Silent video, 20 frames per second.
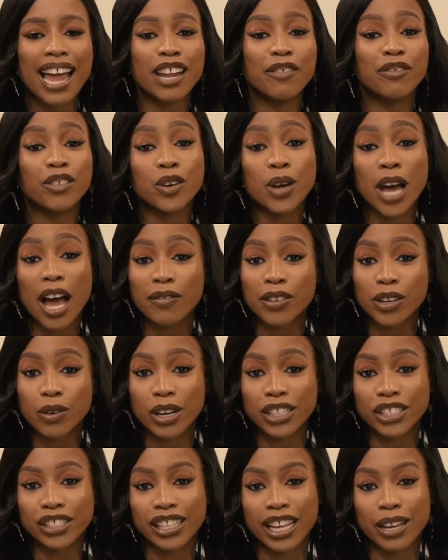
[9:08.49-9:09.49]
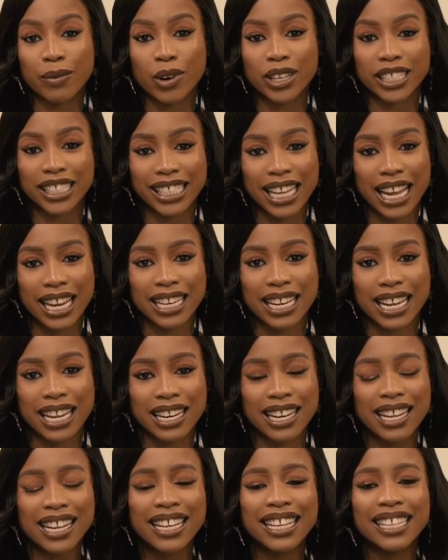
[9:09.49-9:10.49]
And if you have a question that you want to send
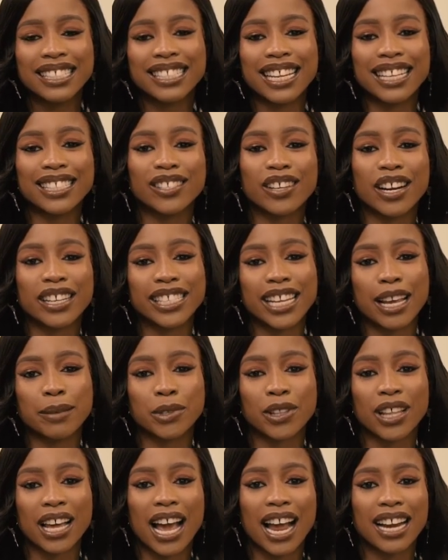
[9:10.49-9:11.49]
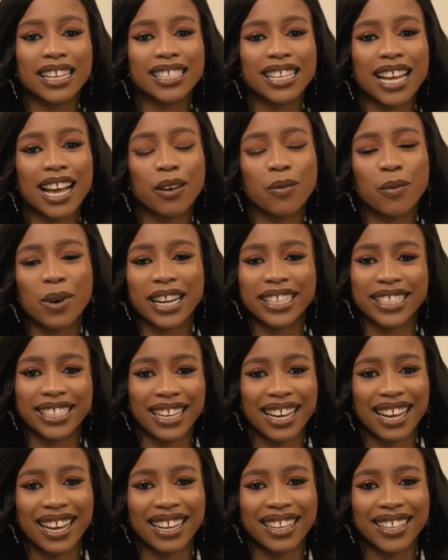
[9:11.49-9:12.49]
in, send us to our DMs with the hashtag
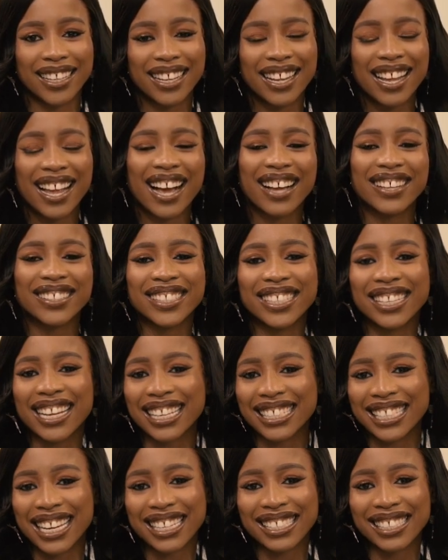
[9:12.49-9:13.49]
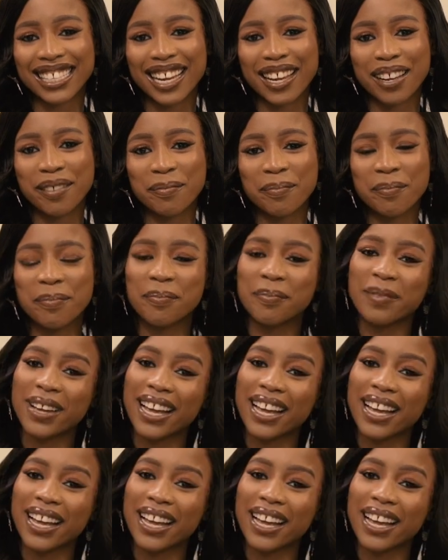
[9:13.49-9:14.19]
YGI. I'll see you guys next time.